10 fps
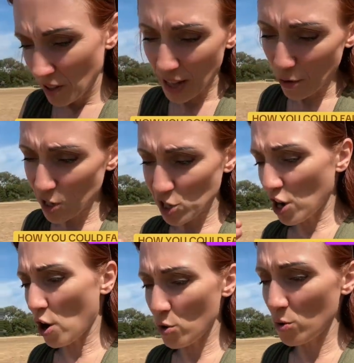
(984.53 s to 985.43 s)
There is
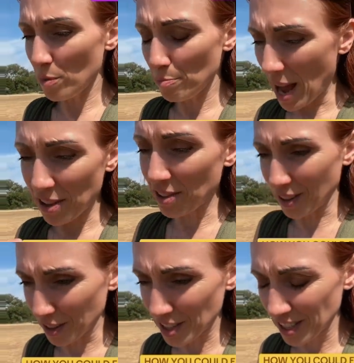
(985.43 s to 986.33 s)
no
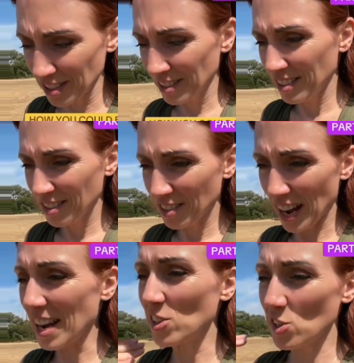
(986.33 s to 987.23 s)
method
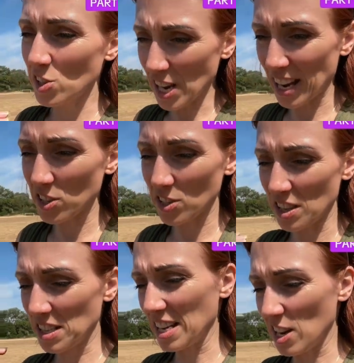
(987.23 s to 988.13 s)
that is set
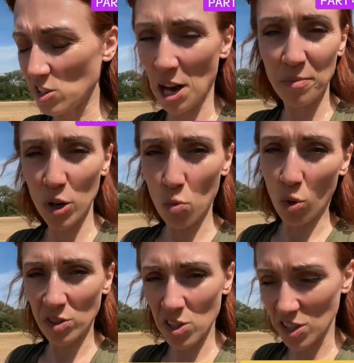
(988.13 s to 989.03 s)
that the examiner
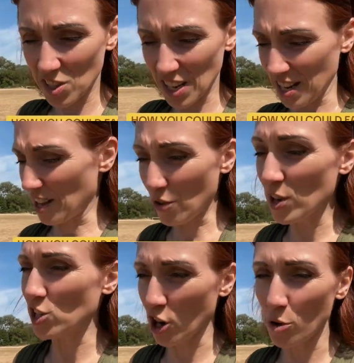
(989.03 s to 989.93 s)
wants to see. There
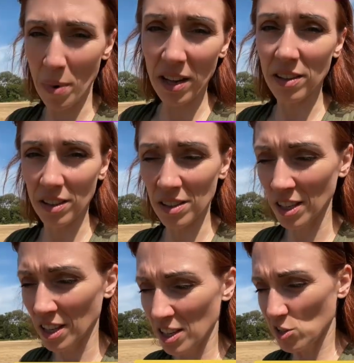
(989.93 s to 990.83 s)
is no method.
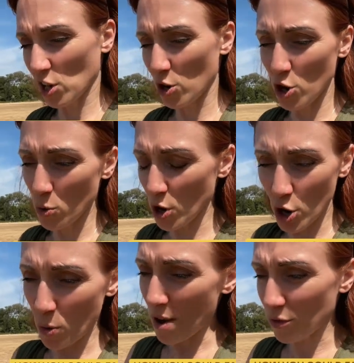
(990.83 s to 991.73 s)
So
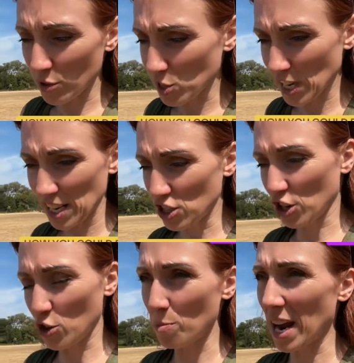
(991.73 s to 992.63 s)
whoever is
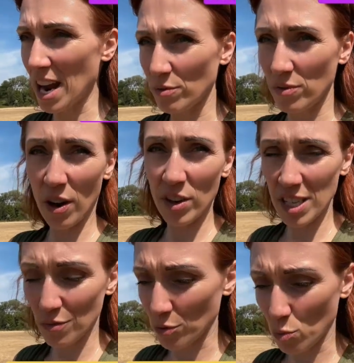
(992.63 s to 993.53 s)
teaching you may have very
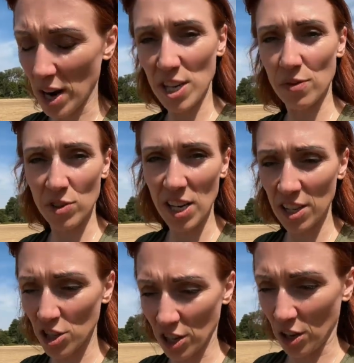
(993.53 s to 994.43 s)
different ways of
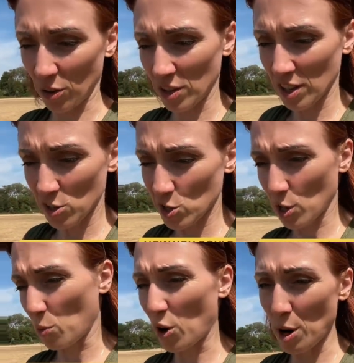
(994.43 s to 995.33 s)
teaching you. So
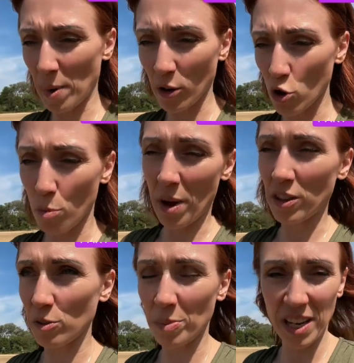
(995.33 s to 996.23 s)
don't worry about your
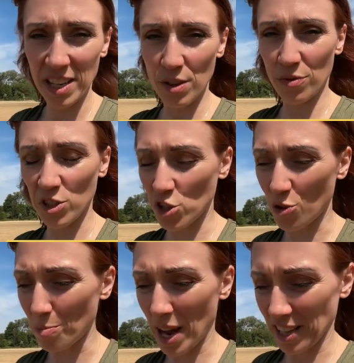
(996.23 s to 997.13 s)
method being different to
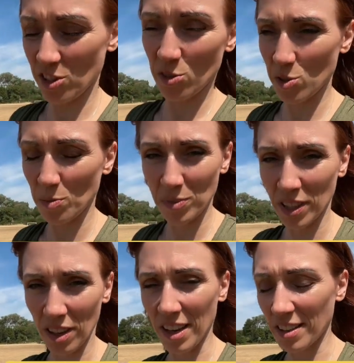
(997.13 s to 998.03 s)
your mates or
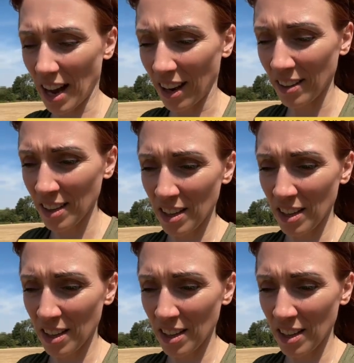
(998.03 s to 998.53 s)
something like that.